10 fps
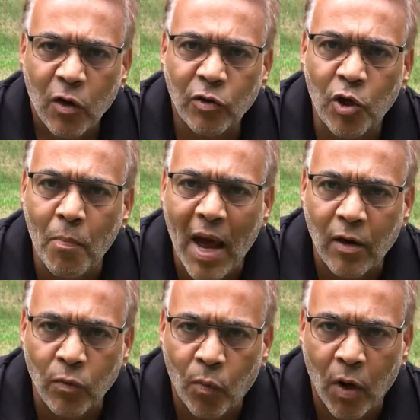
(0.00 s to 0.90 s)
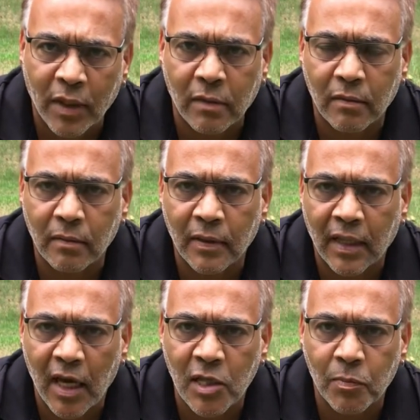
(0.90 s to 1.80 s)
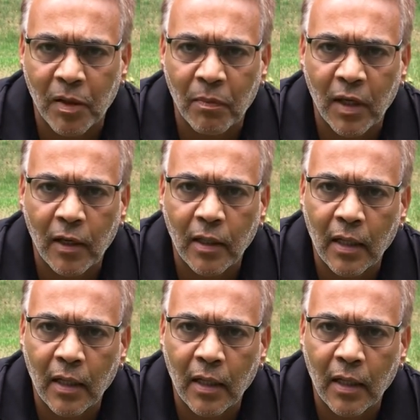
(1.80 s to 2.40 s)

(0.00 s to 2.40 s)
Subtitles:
No matter what the case may be.